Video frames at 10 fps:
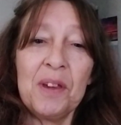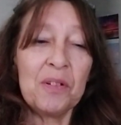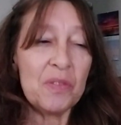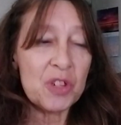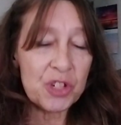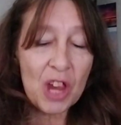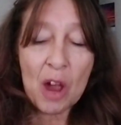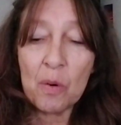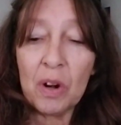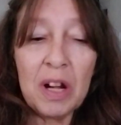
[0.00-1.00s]
there in the
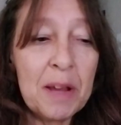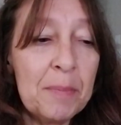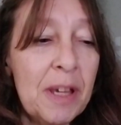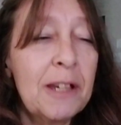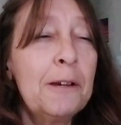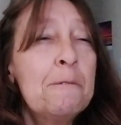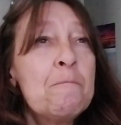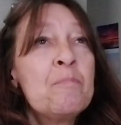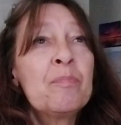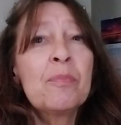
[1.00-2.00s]
shower and I'm like,
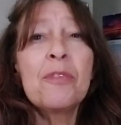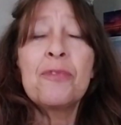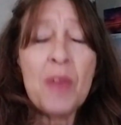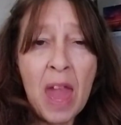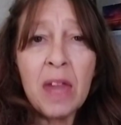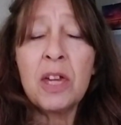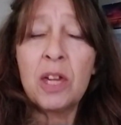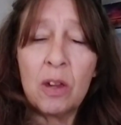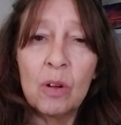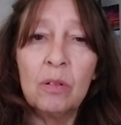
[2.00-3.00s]

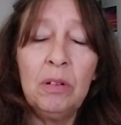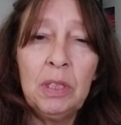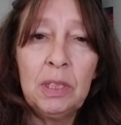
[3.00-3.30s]
thank you.